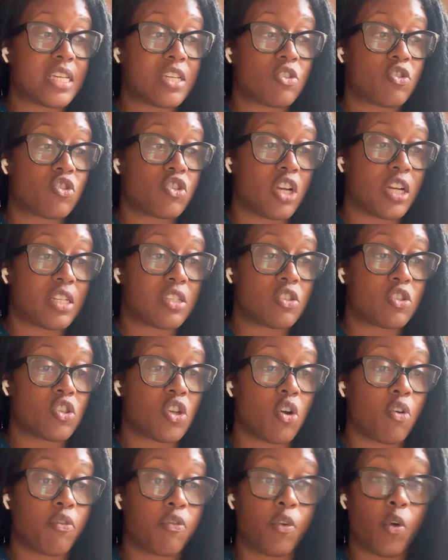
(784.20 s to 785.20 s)
is just
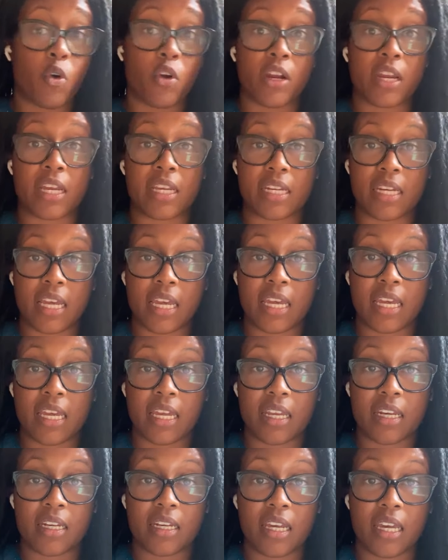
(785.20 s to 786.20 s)
so foreign
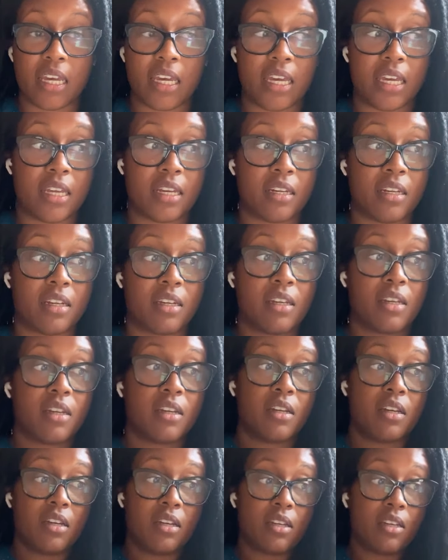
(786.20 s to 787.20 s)
in in
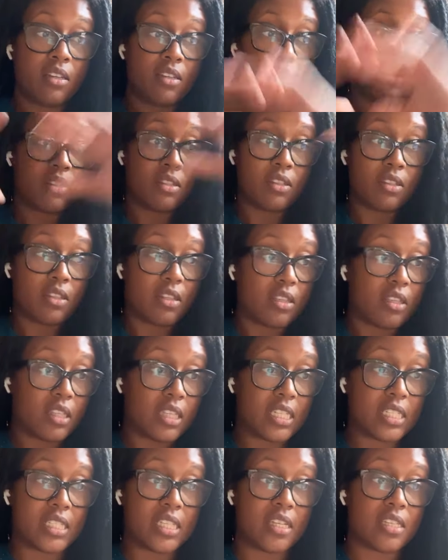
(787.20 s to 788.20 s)

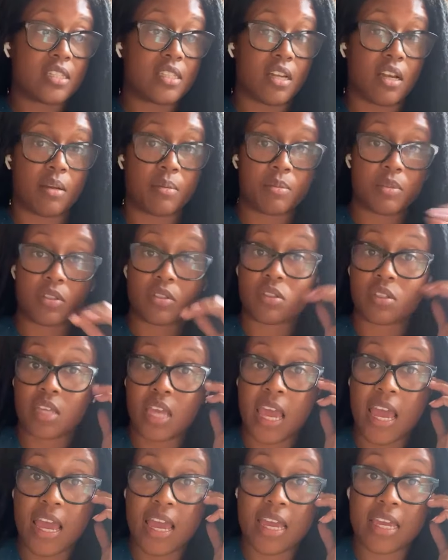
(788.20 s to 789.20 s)
the systems,
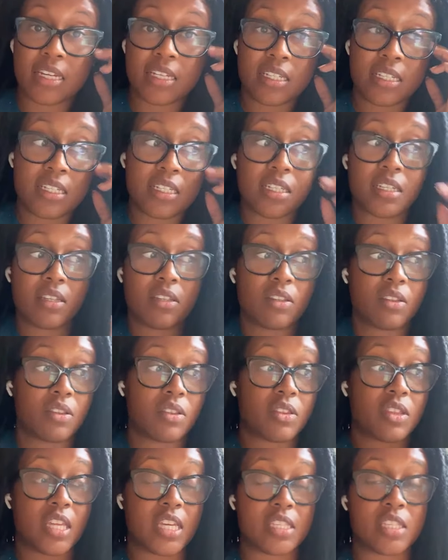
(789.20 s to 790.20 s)
and
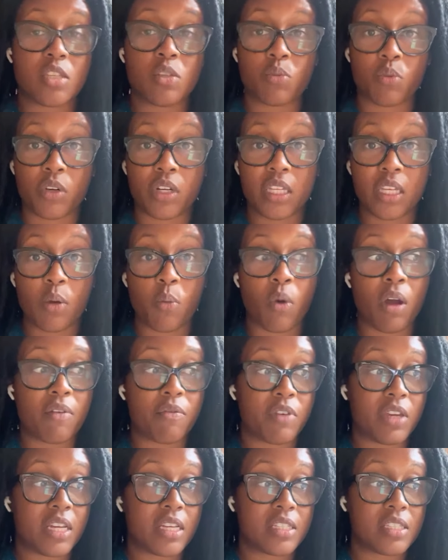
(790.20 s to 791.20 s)
this is really
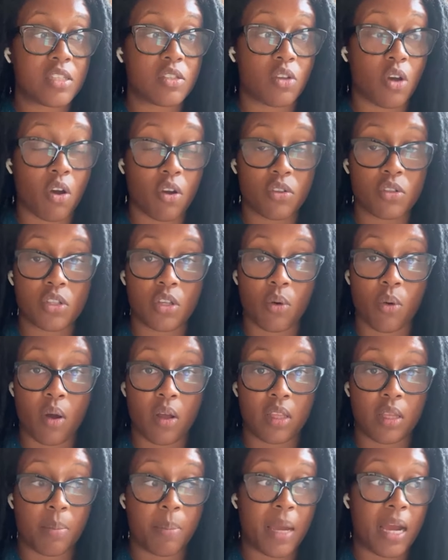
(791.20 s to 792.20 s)
what Venus is also
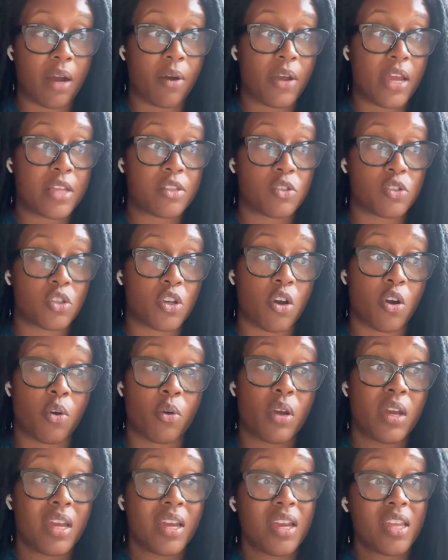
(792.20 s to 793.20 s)
all about. And
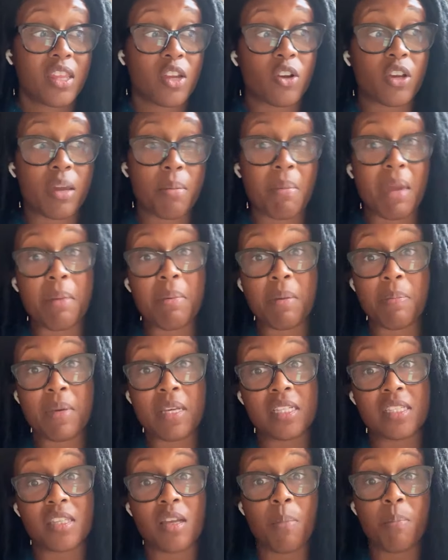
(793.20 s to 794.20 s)
so there can maybe
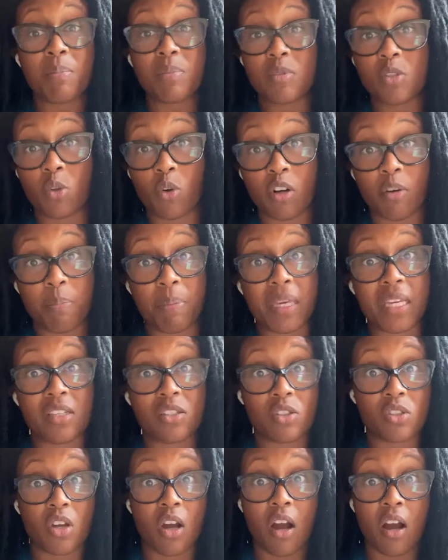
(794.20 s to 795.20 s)
be some sort of
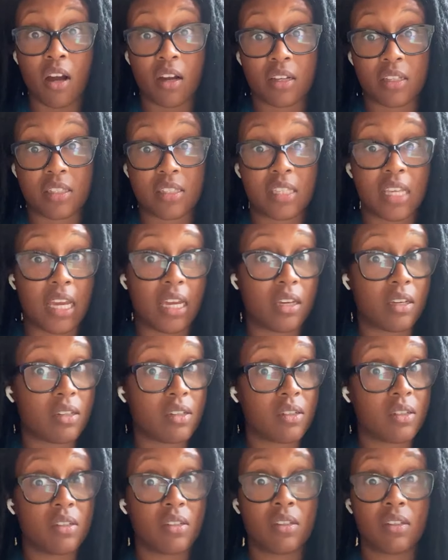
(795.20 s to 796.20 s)
peace talks
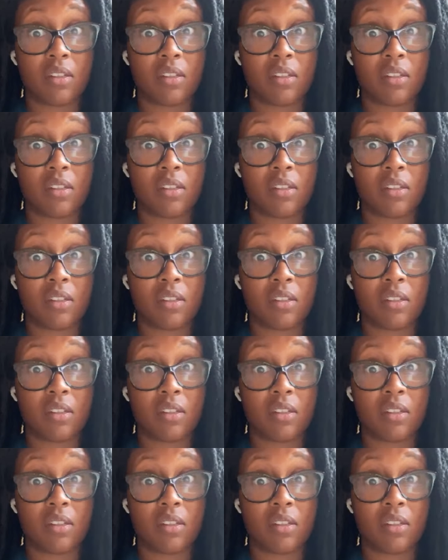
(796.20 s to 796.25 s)
like